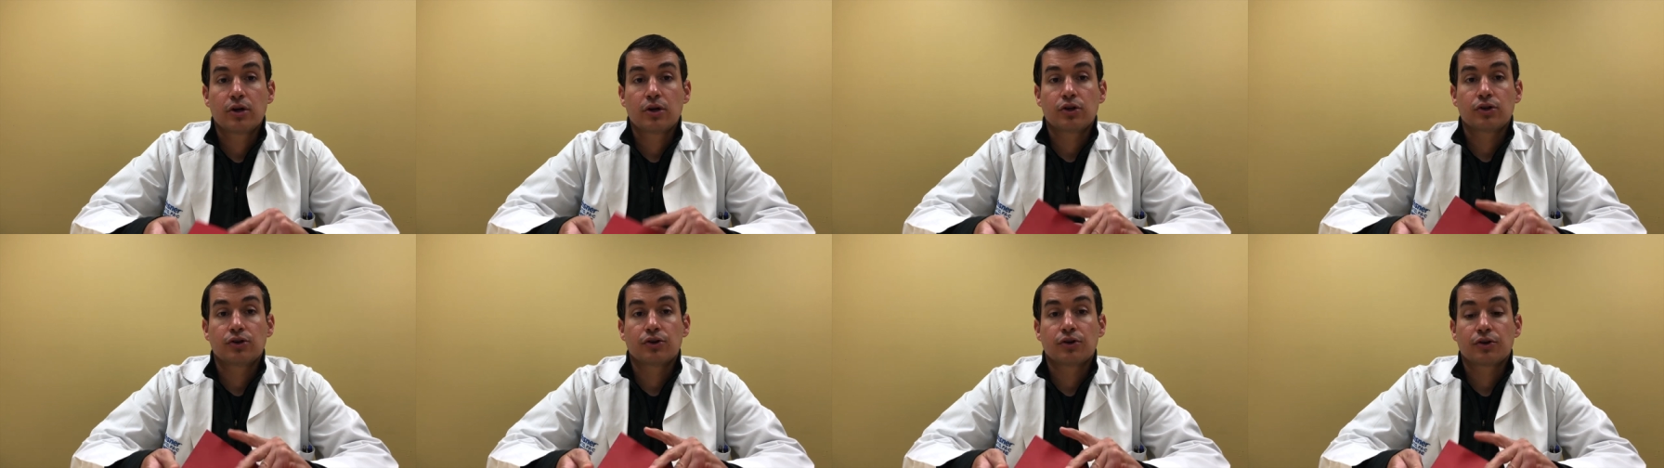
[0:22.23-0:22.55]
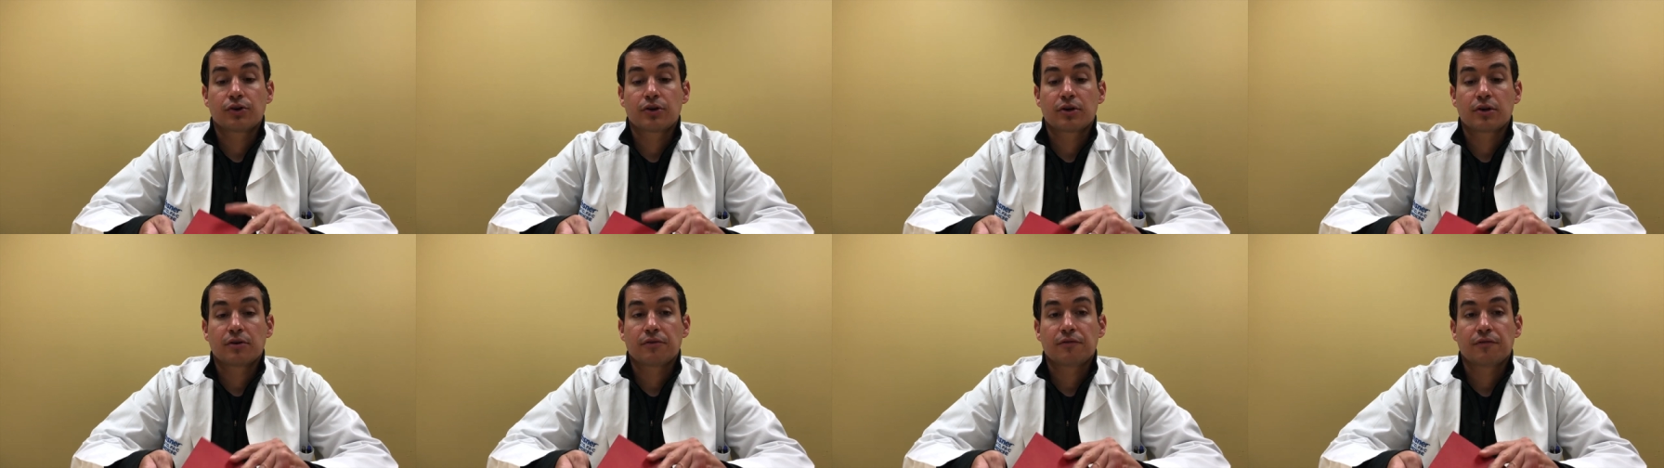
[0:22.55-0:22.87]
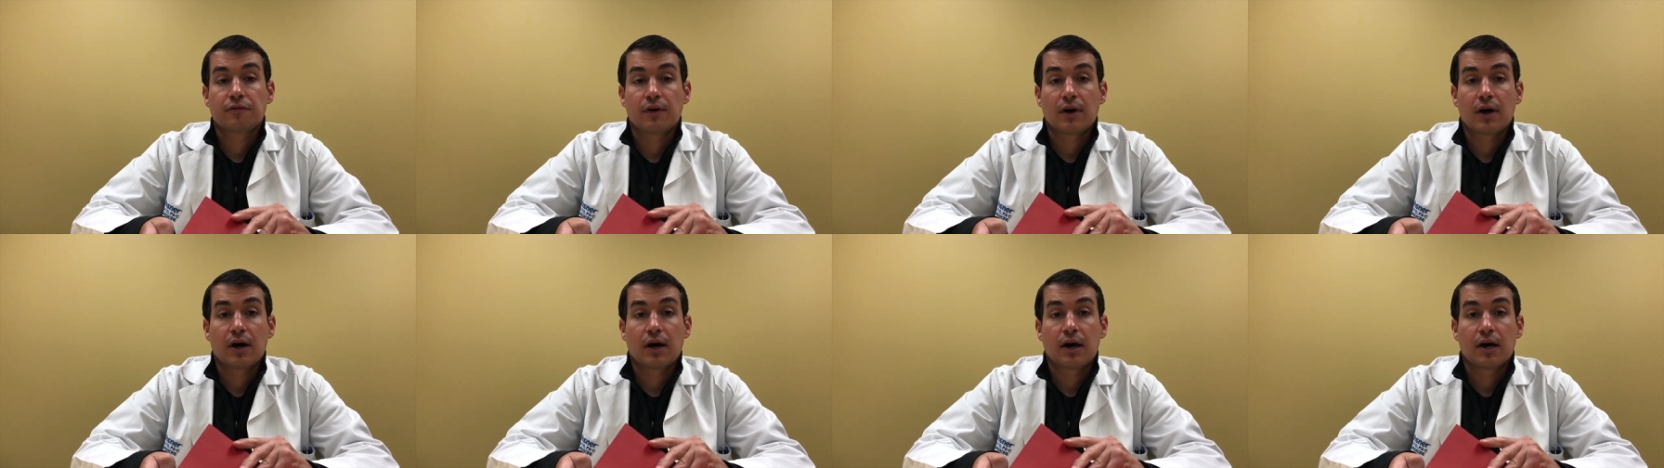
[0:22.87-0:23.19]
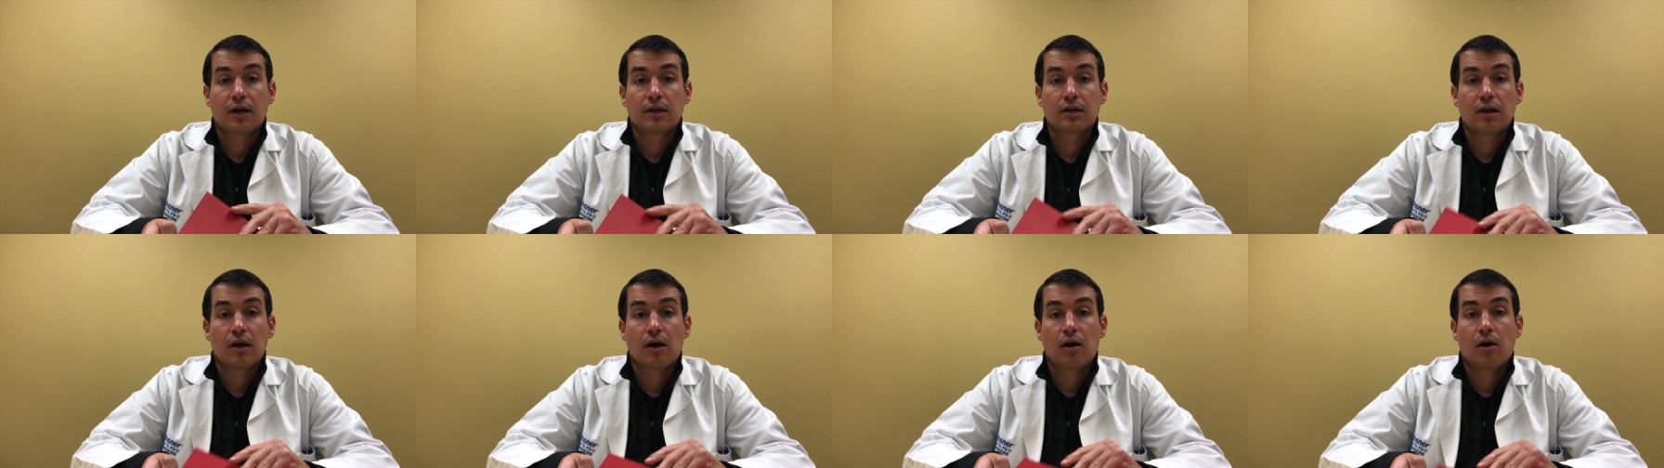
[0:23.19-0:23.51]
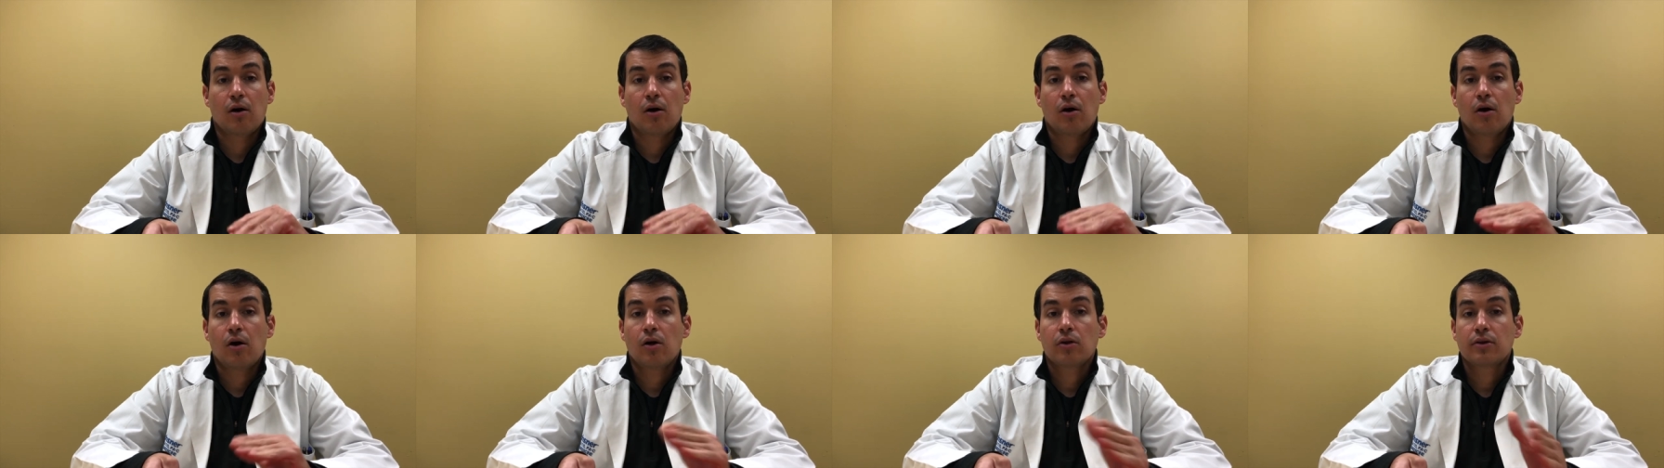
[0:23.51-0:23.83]
you're going to find
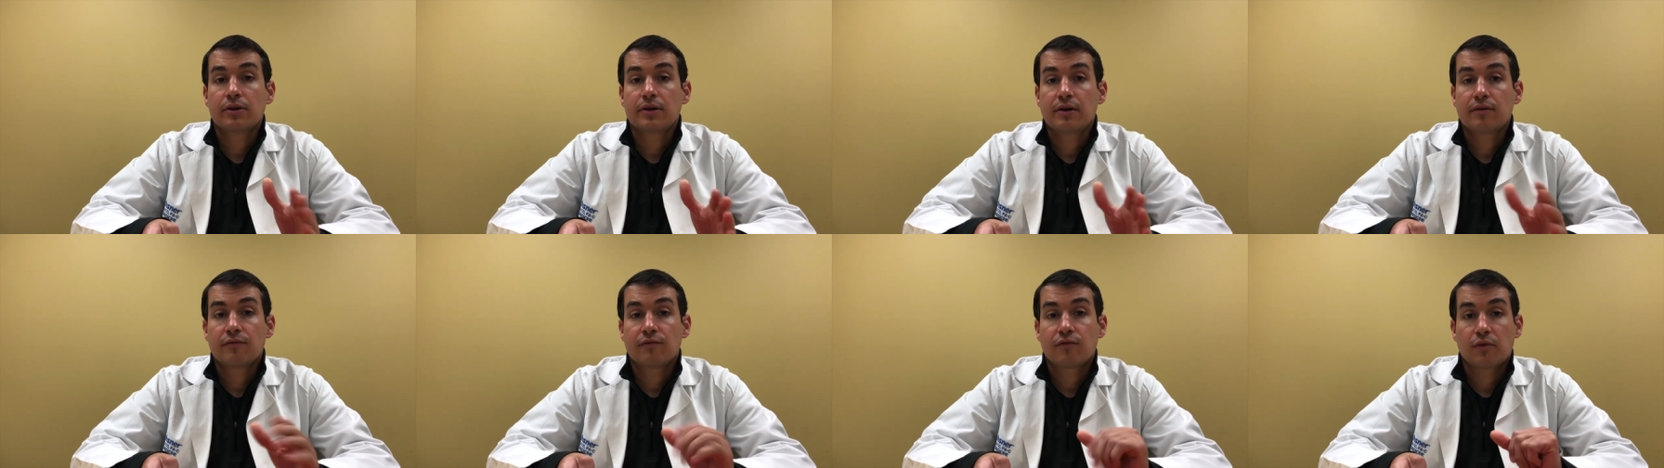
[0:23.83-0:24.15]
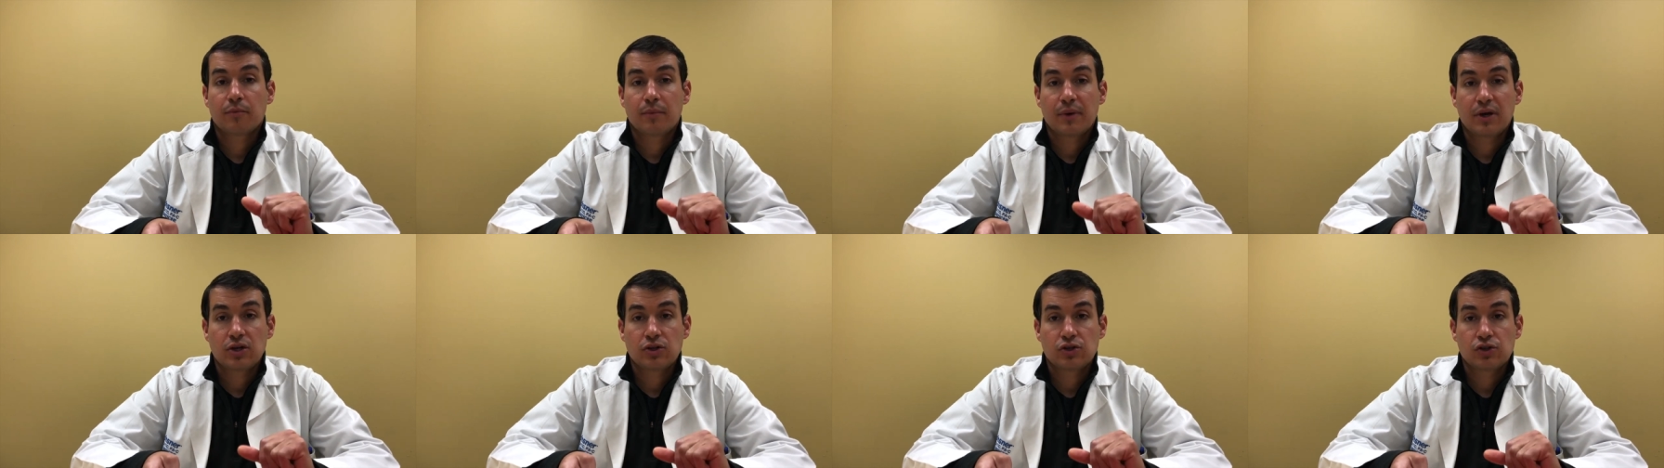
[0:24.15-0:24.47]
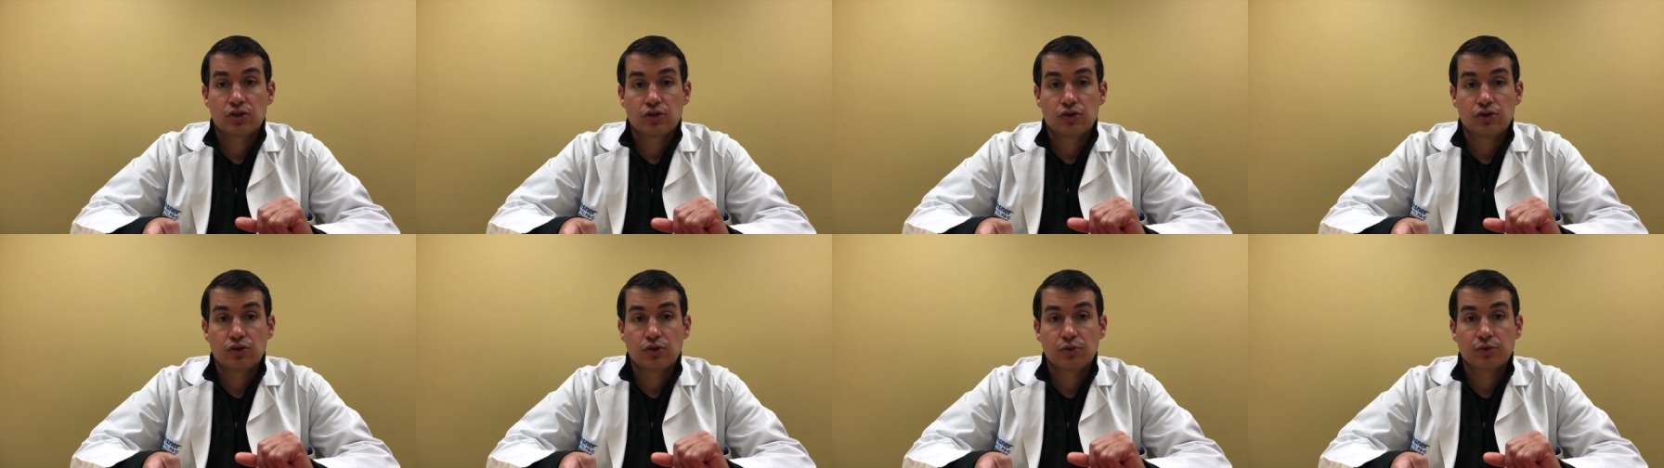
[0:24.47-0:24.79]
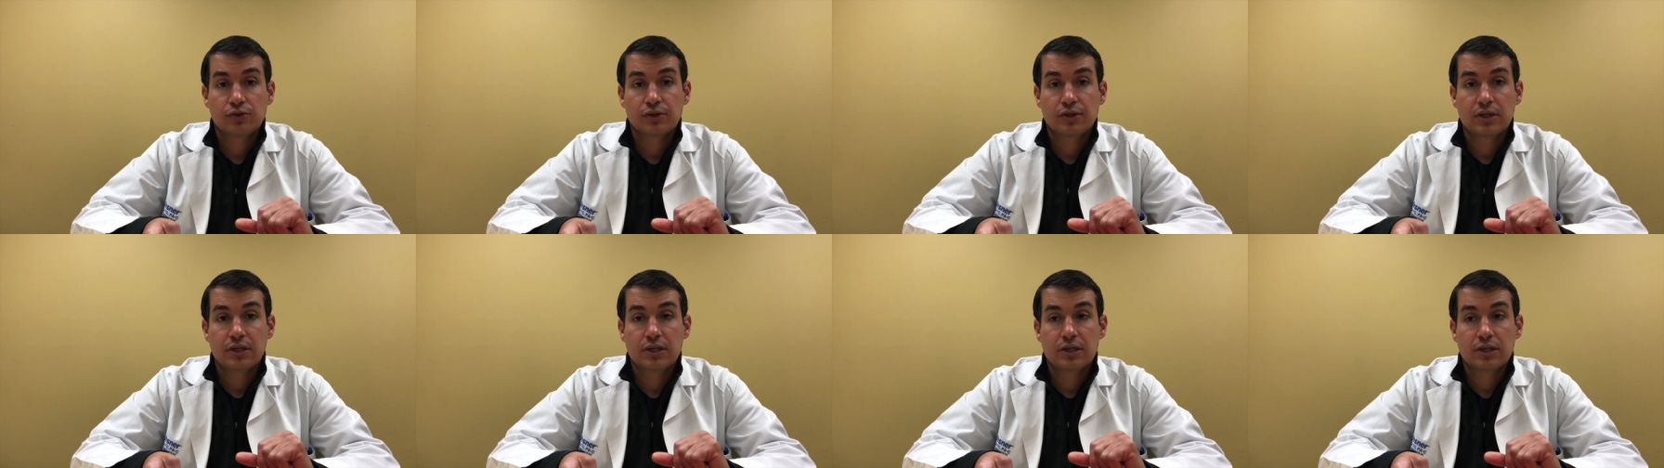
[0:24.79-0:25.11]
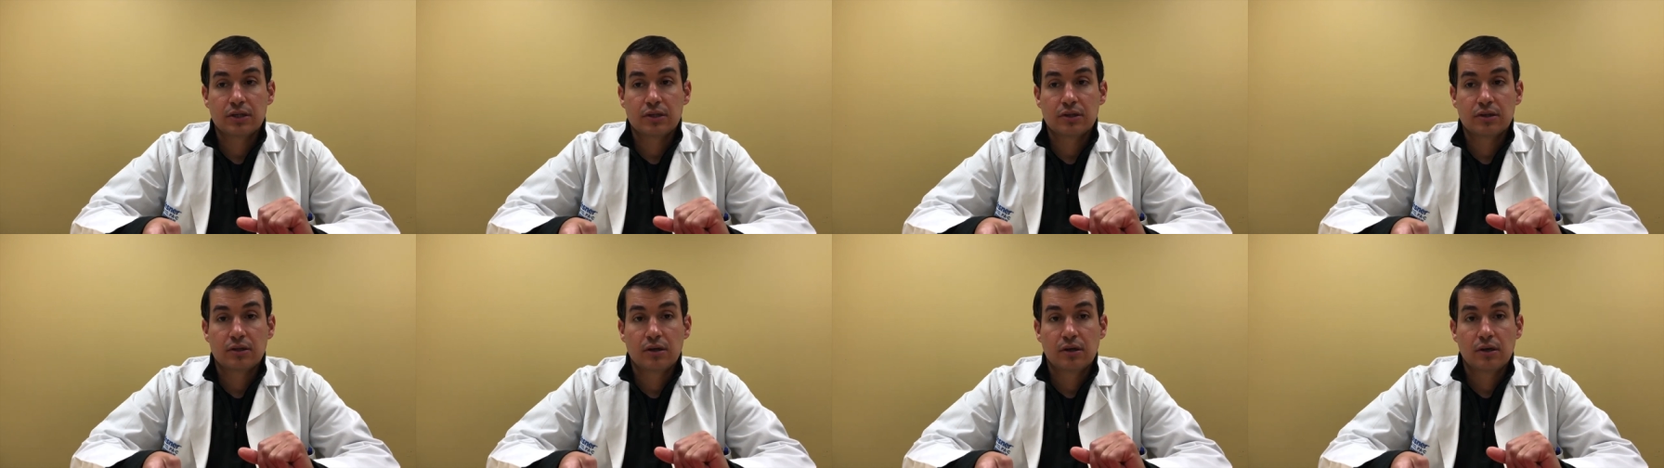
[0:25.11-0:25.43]
all the information you'll
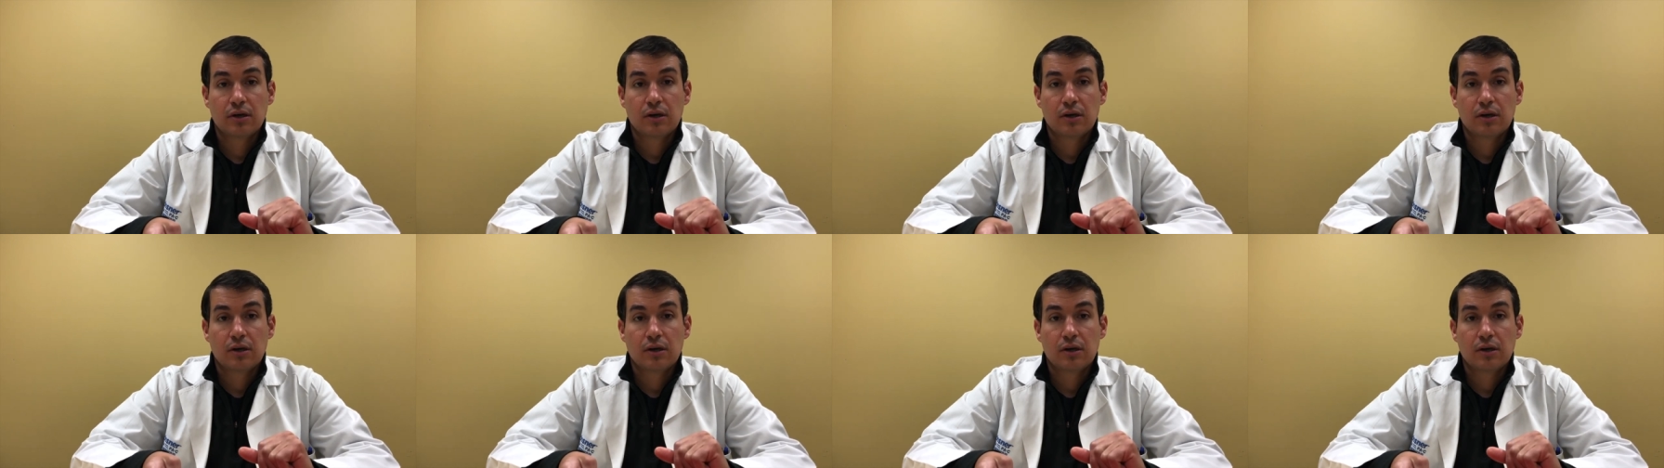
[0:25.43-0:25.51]
need,